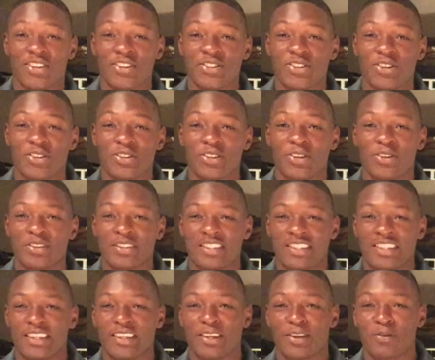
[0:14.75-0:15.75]
Yo, it's Leo.
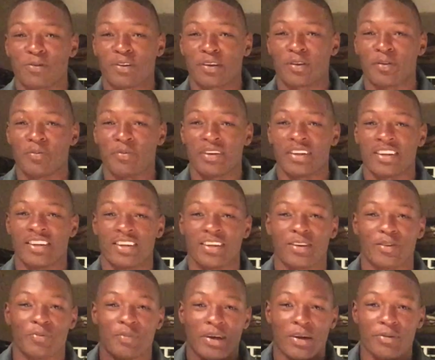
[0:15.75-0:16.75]
I got a bad no
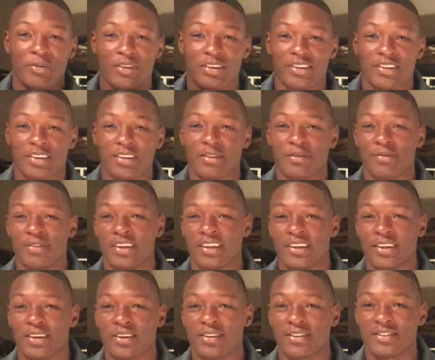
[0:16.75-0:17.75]
question. I got
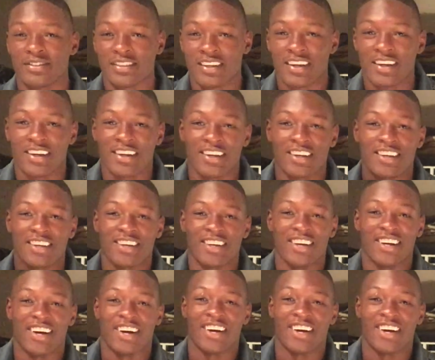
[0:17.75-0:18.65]
a bad no question.